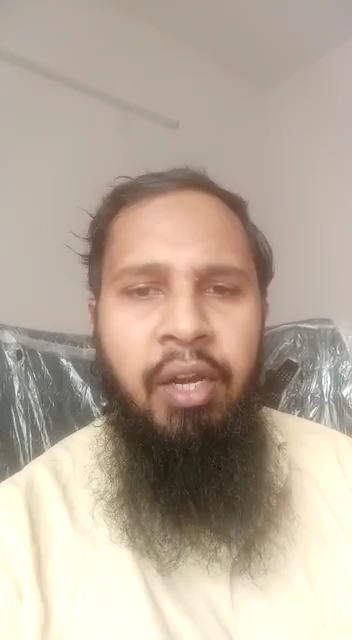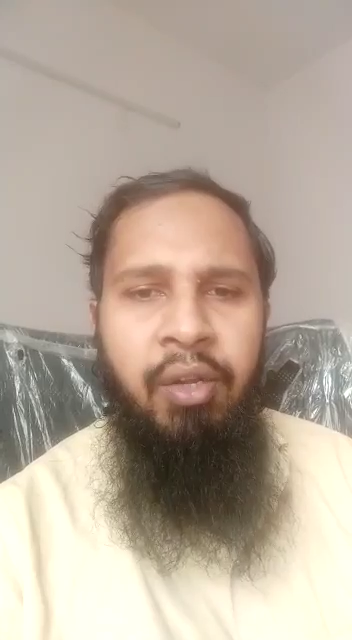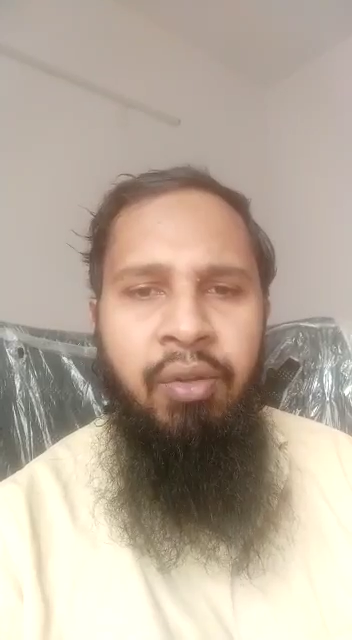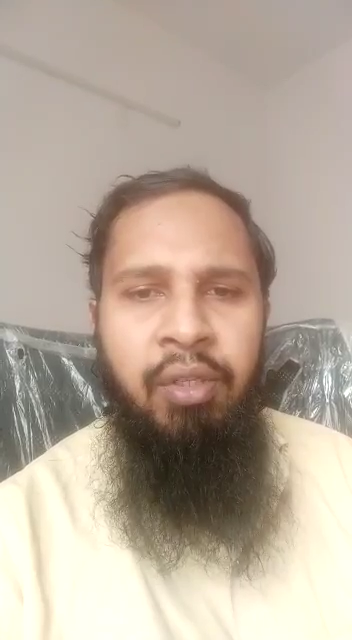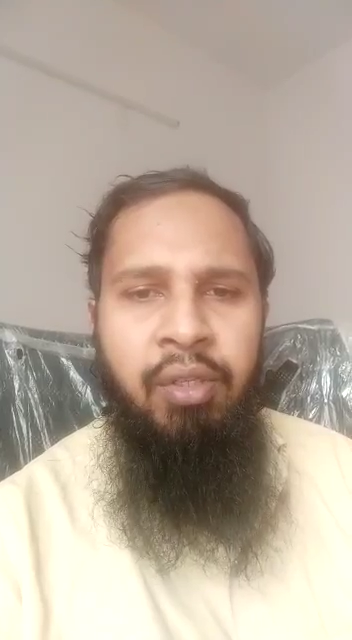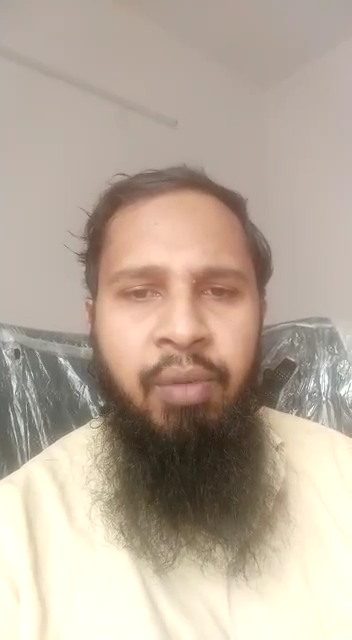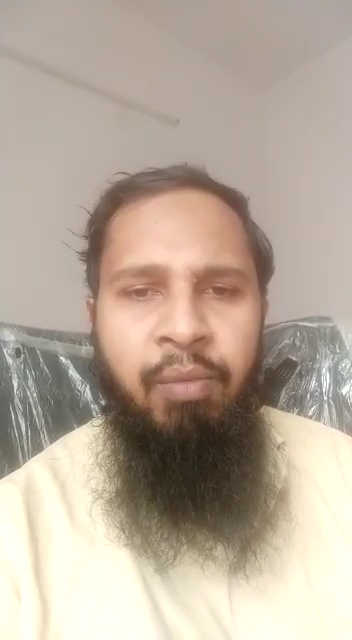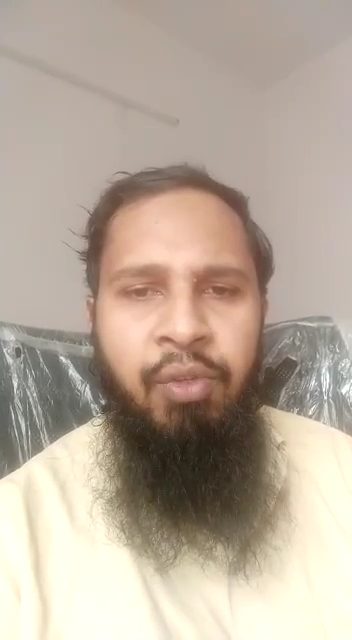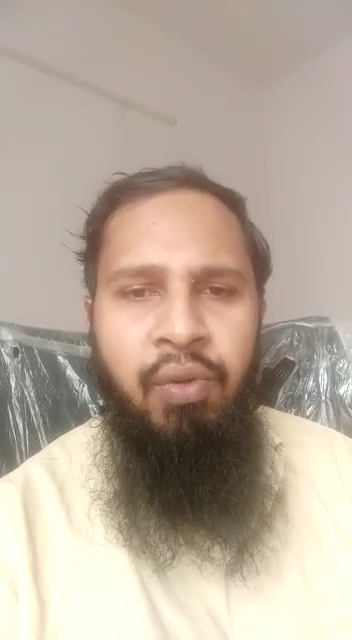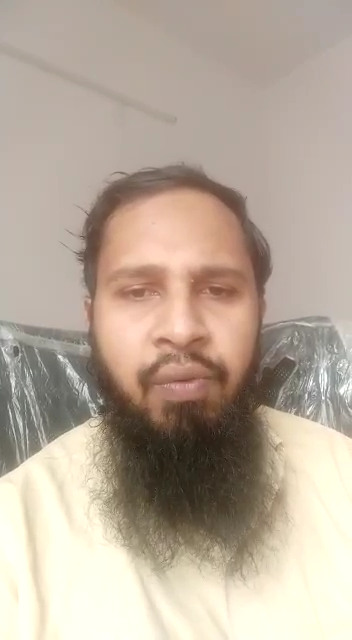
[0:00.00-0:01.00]
and during the three
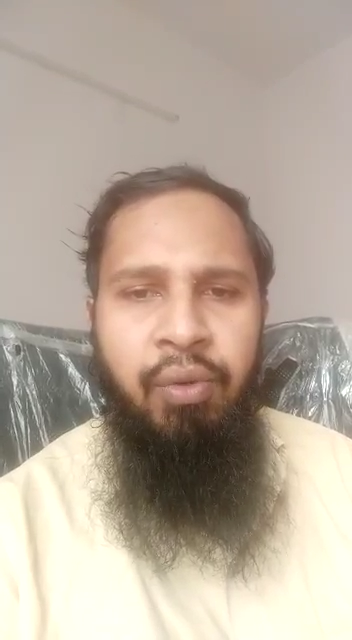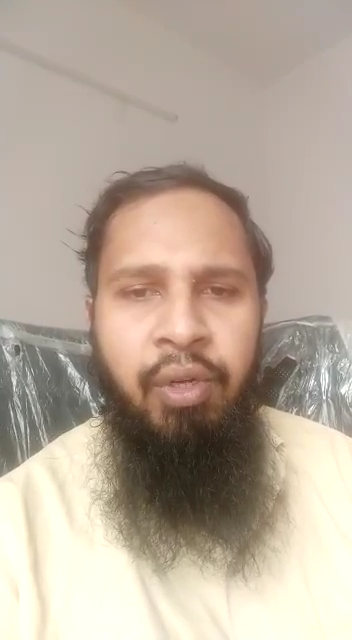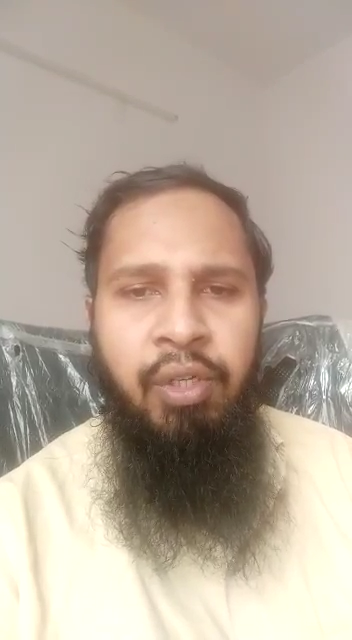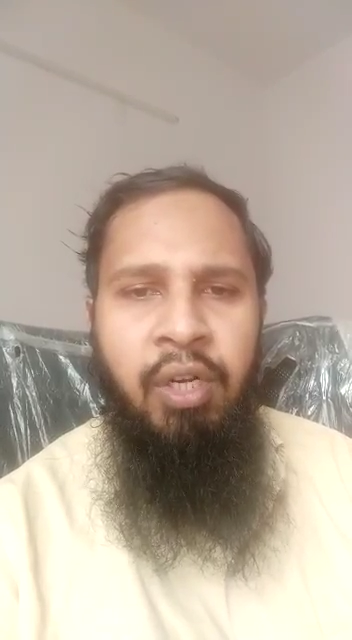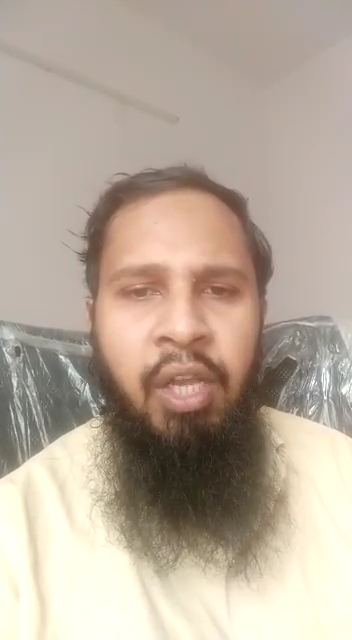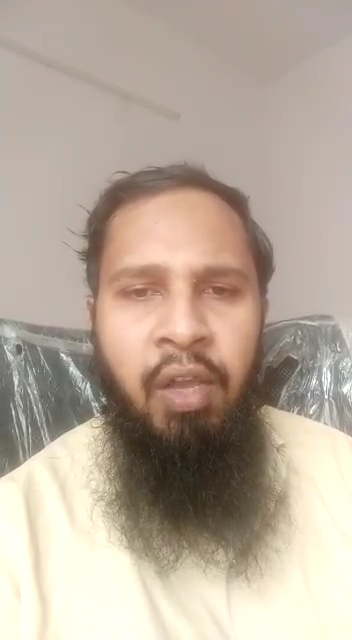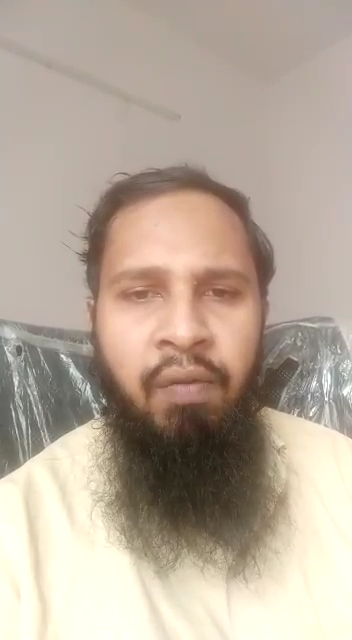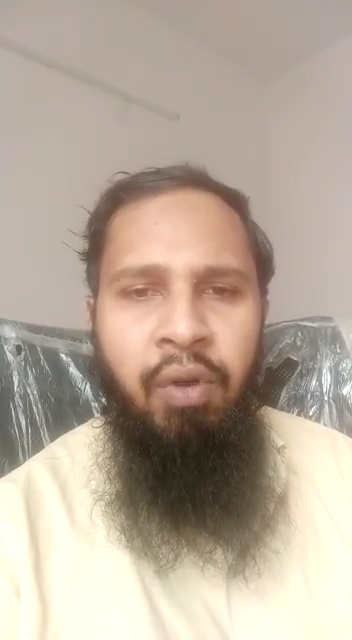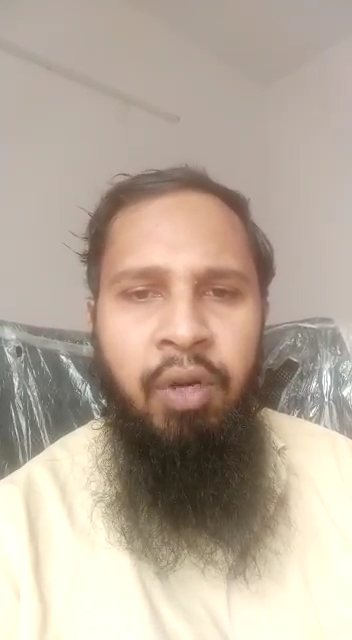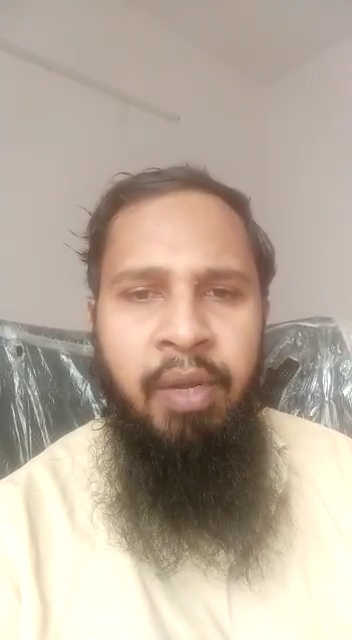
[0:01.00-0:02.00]
months of duration, I
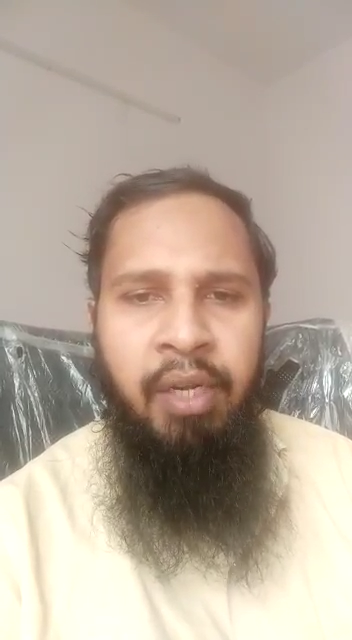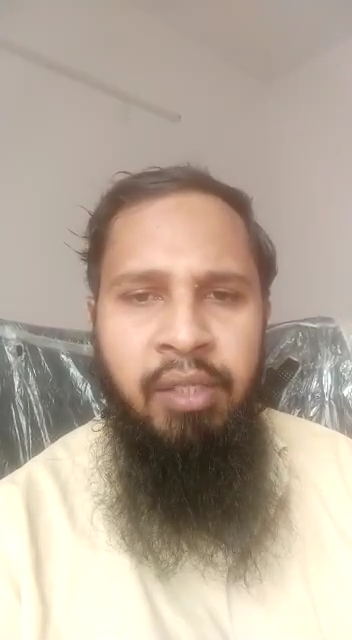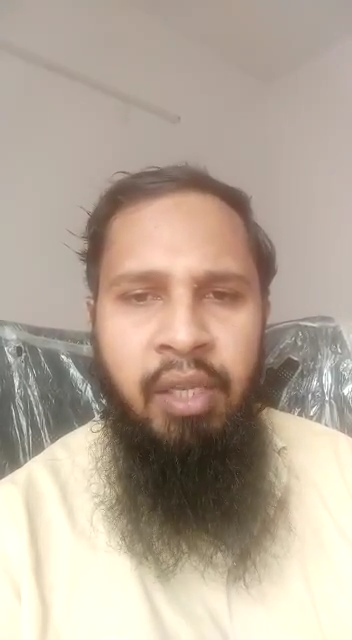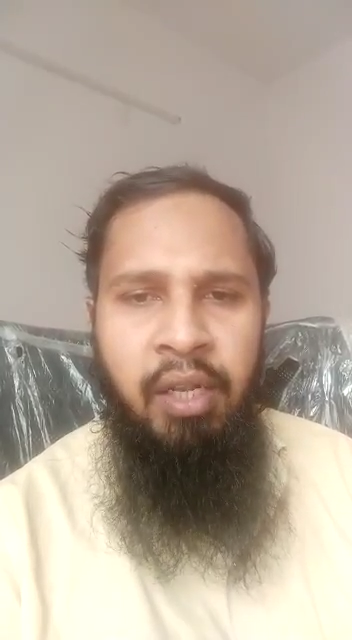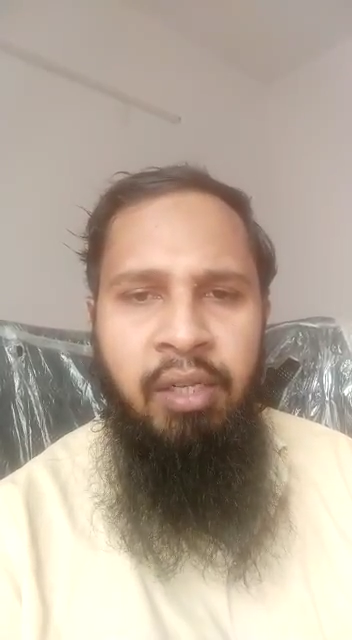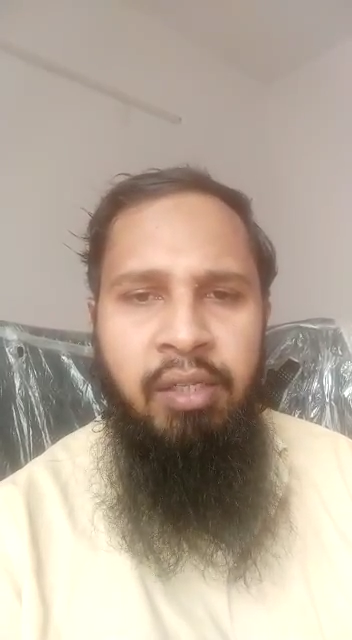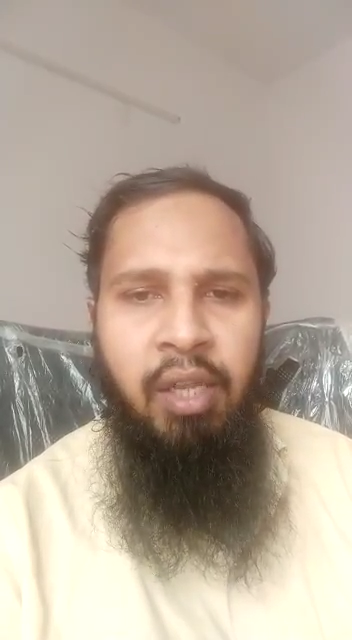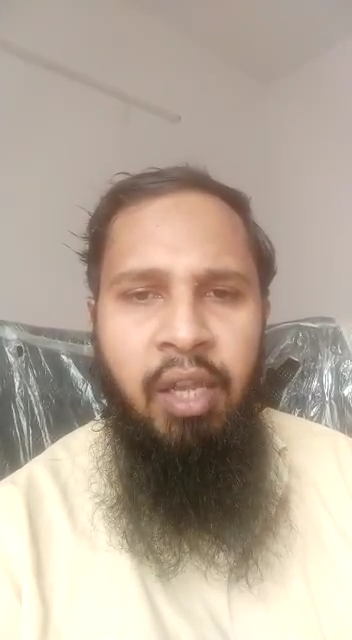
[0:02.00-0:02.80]
have worked many skills.